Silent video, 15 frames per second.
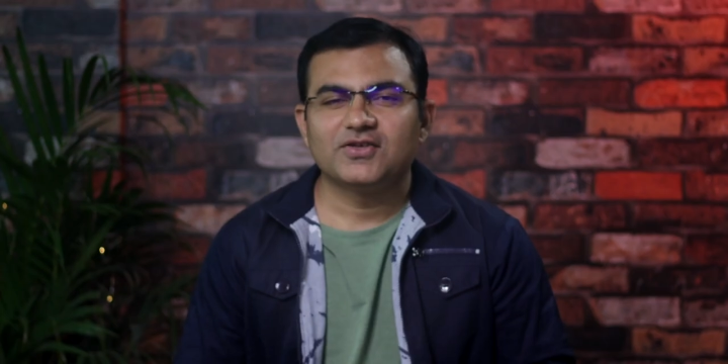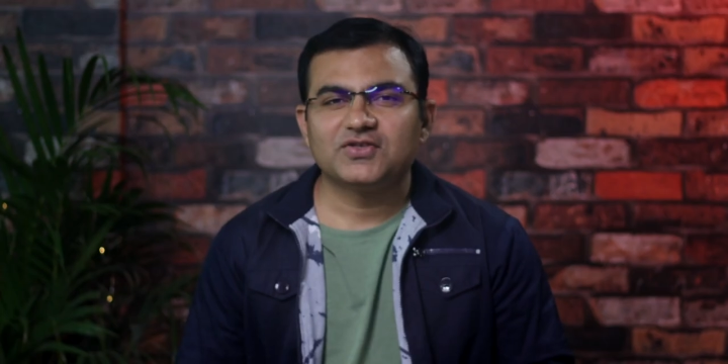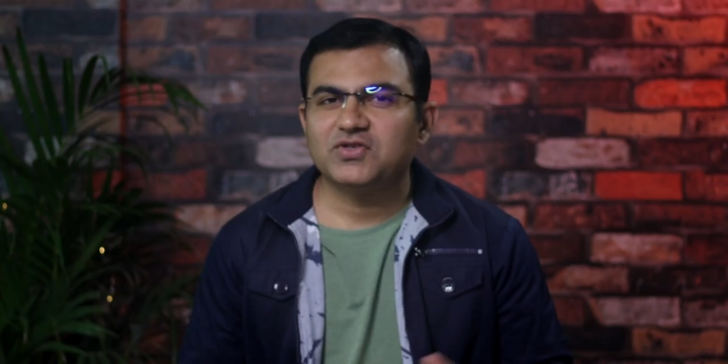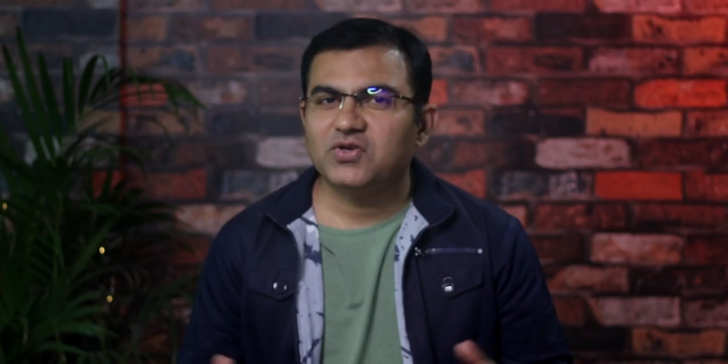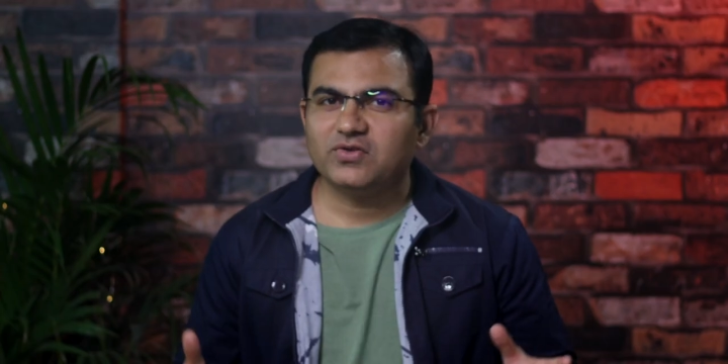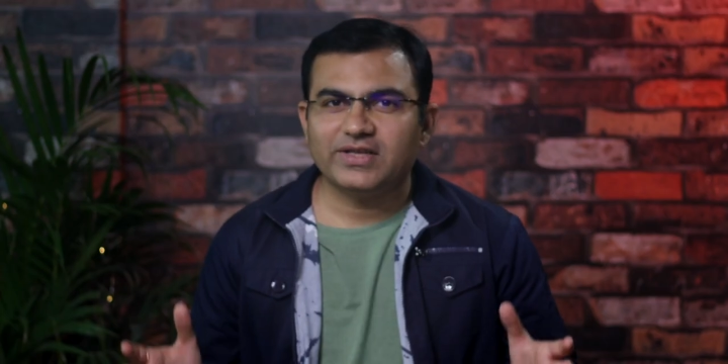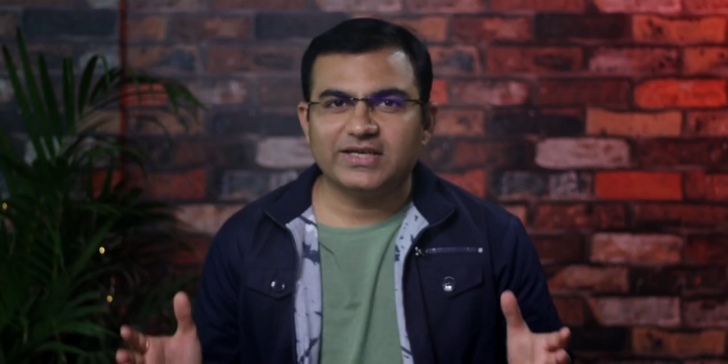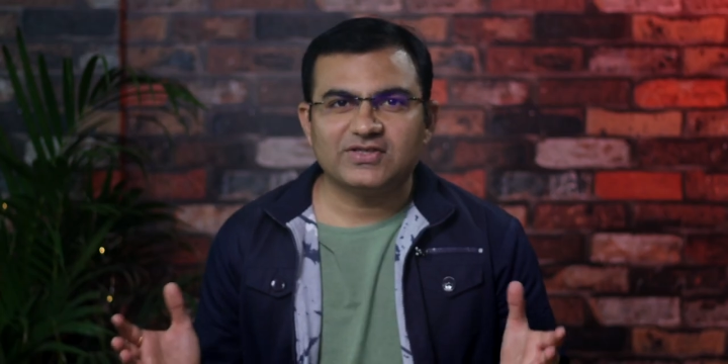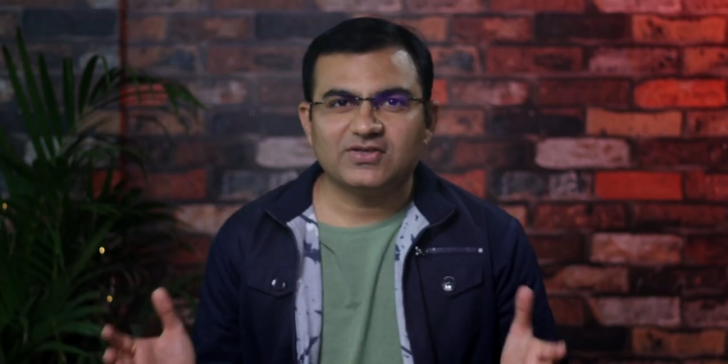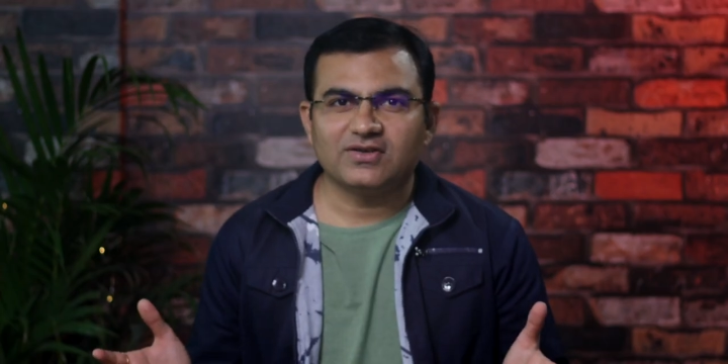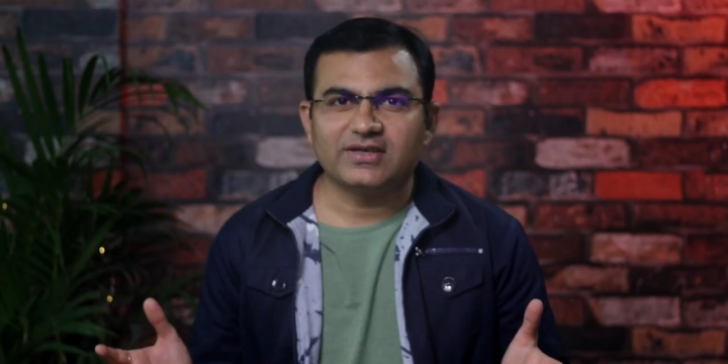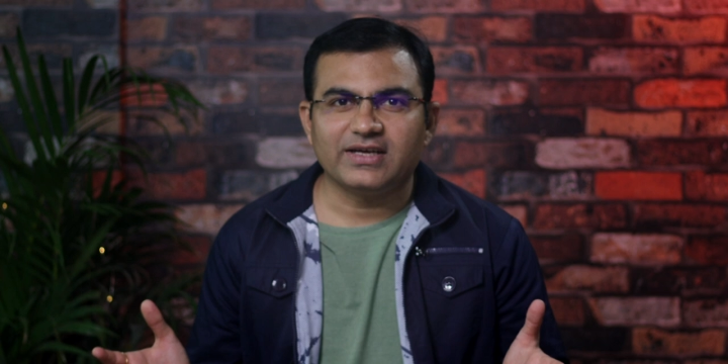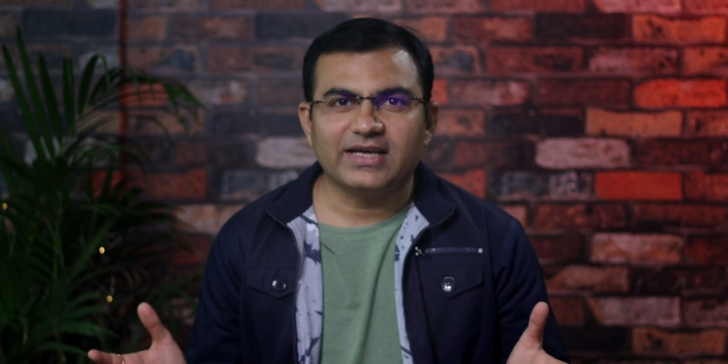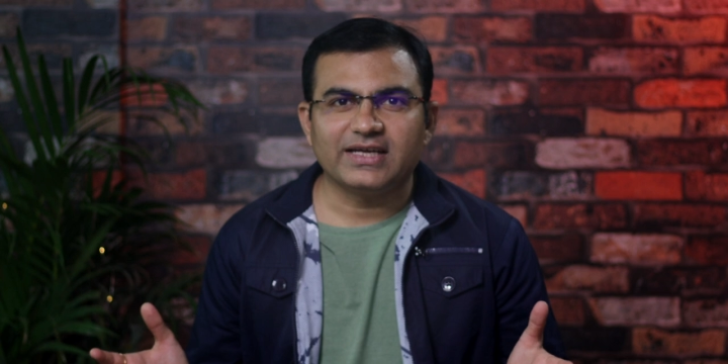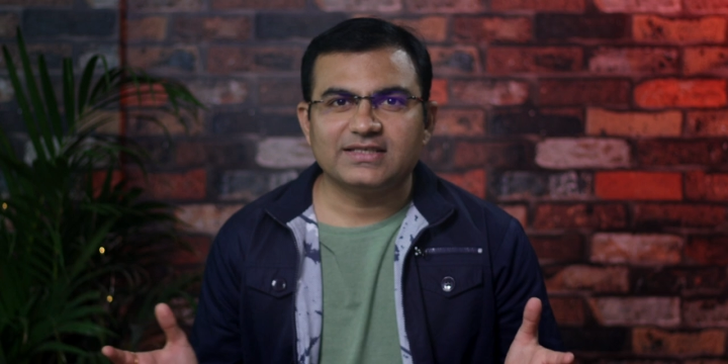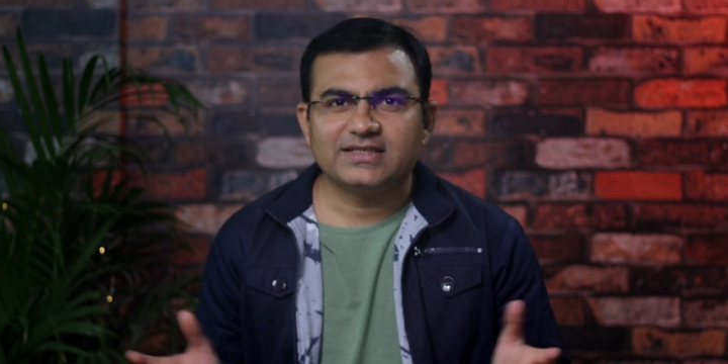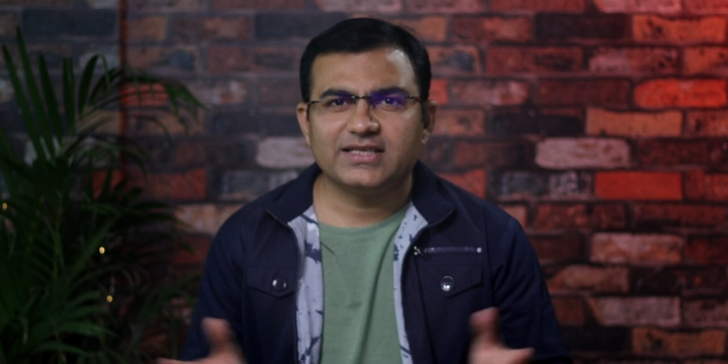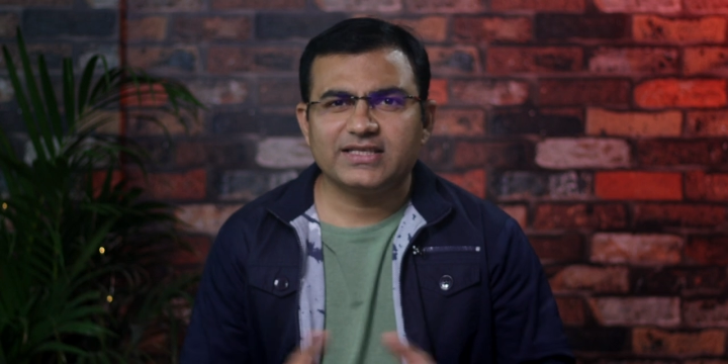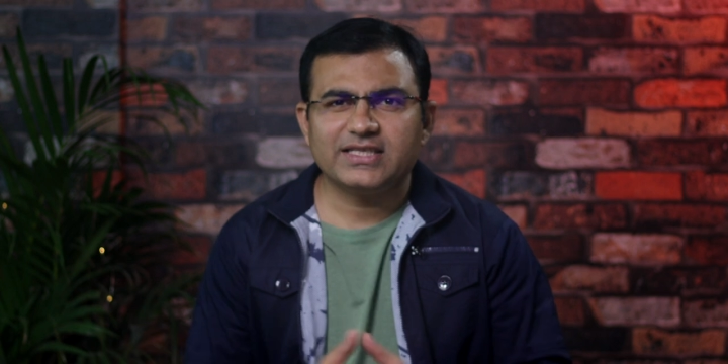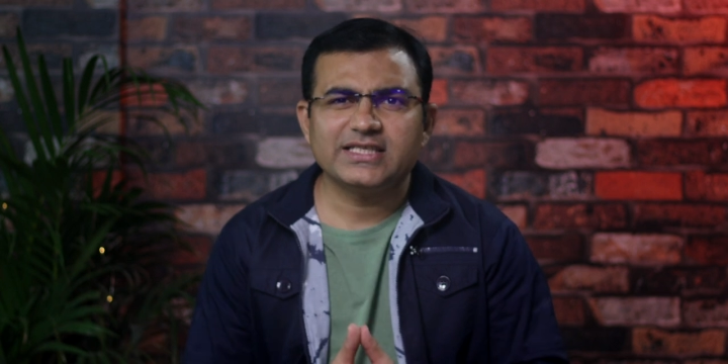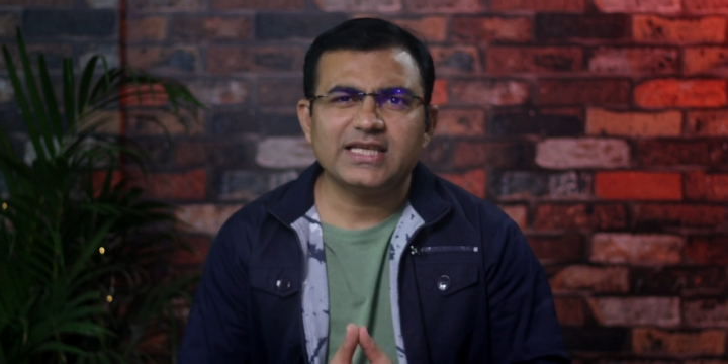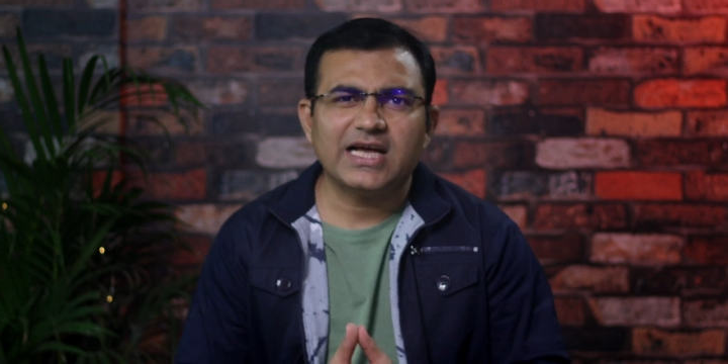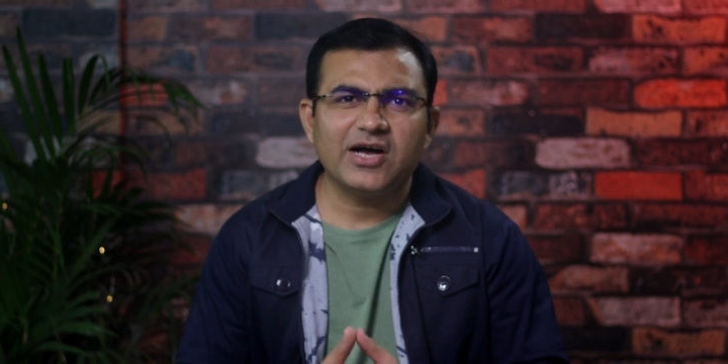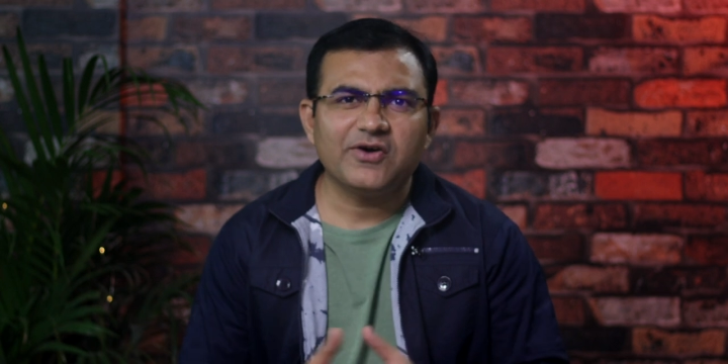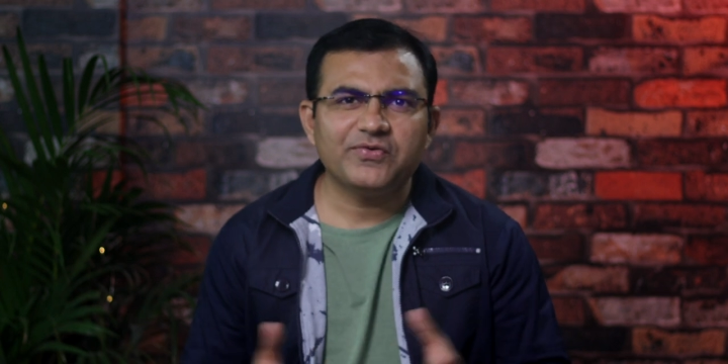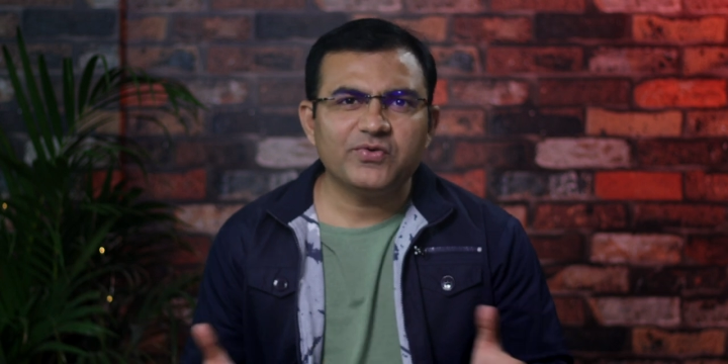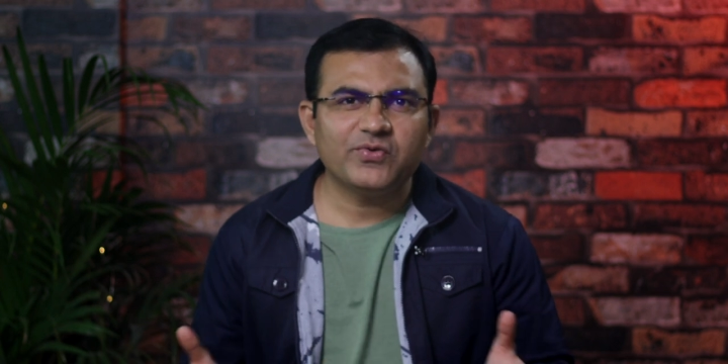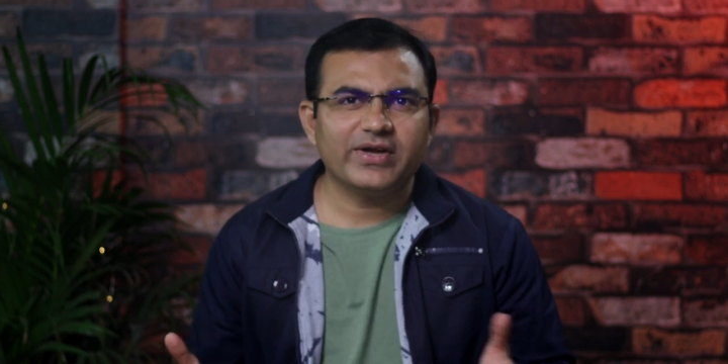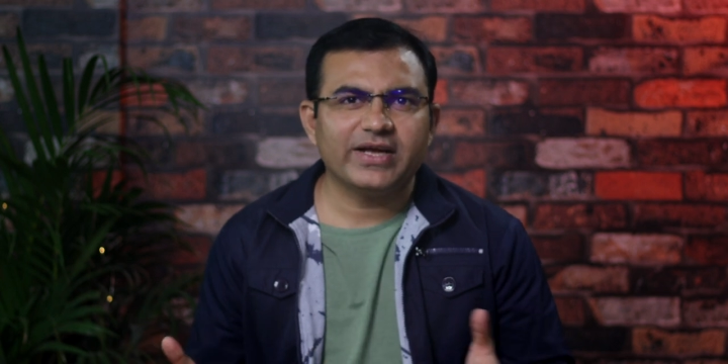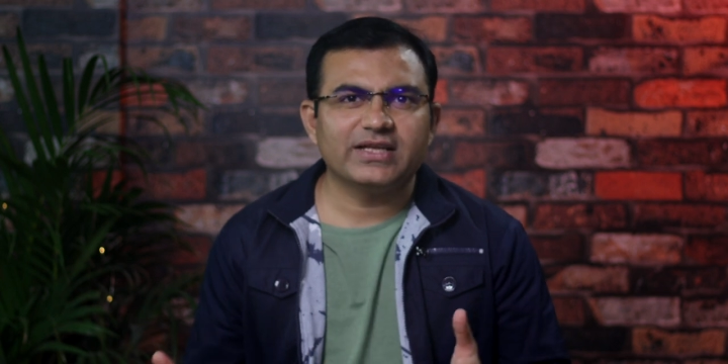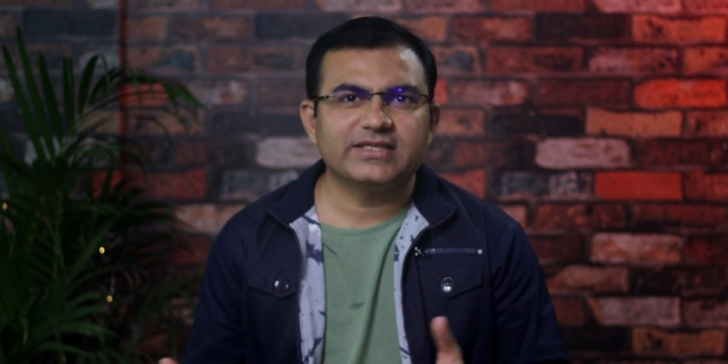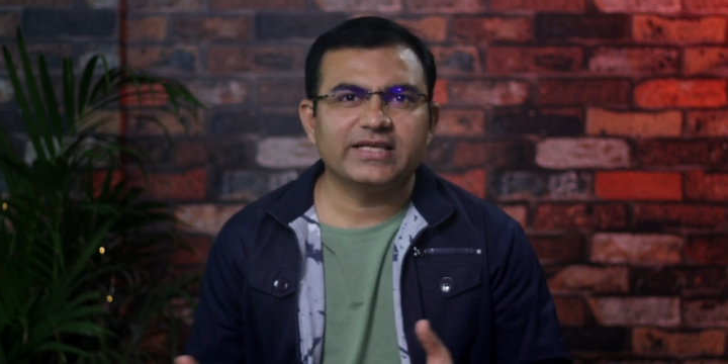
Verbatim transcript: So that's all guys, this is how you can